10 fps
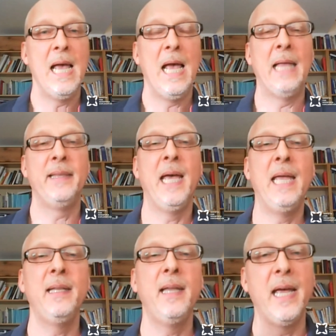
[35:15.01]
And
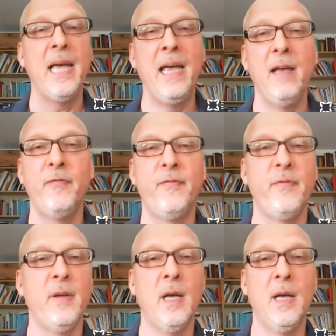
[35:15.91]
then they have
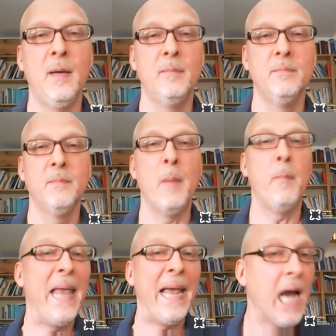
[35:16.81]
um, a
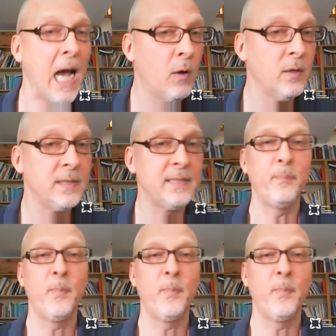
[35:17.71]
blackout.